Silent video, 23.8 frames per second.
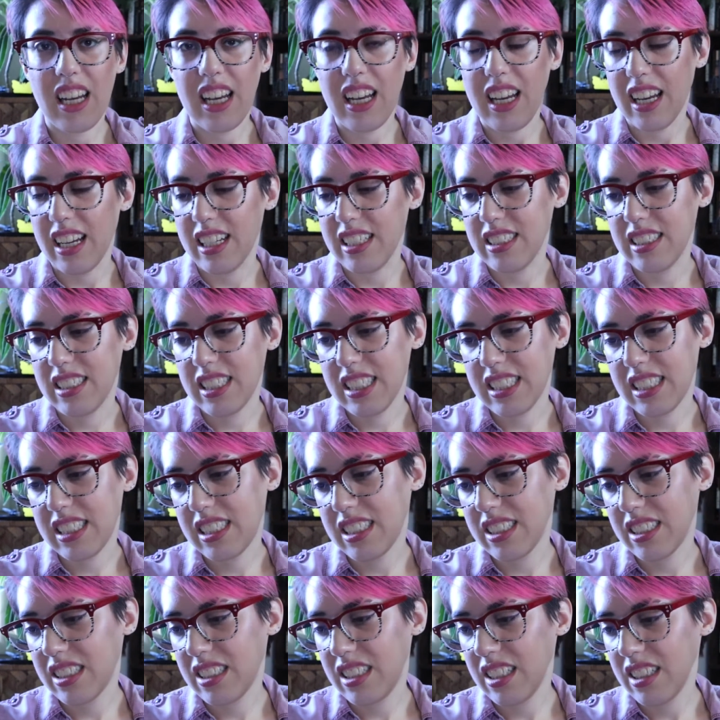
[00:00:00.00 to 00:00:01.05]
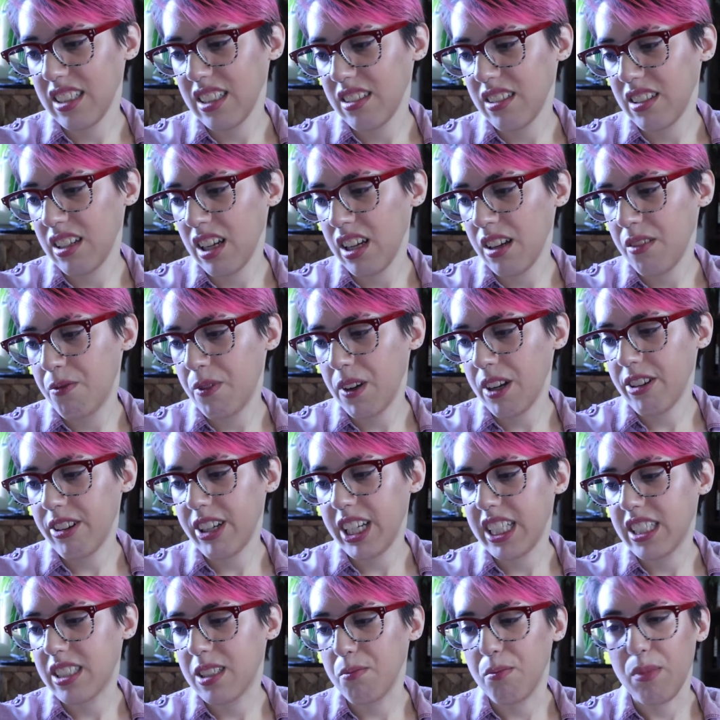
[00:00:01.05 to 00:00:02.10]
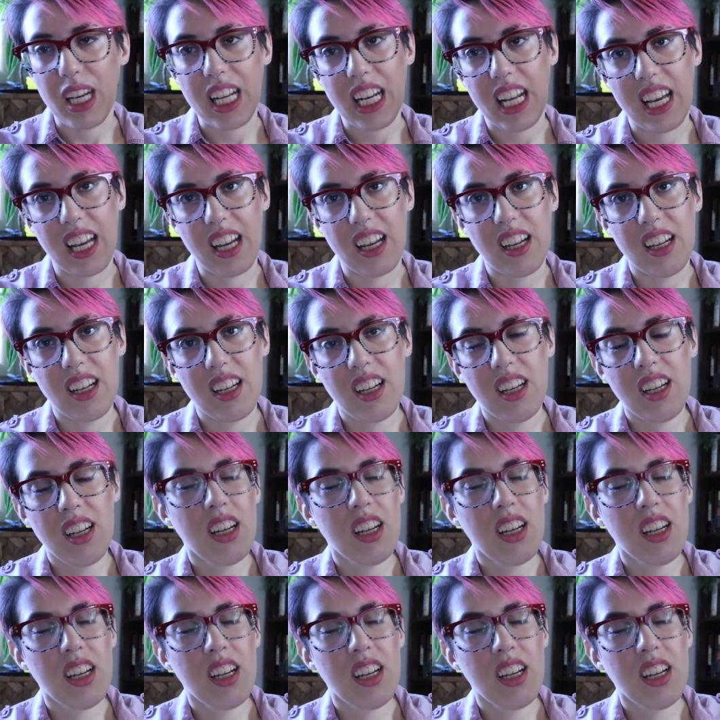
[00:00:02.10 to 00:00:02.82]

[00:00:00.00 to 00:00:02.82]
And it's just very demeaning.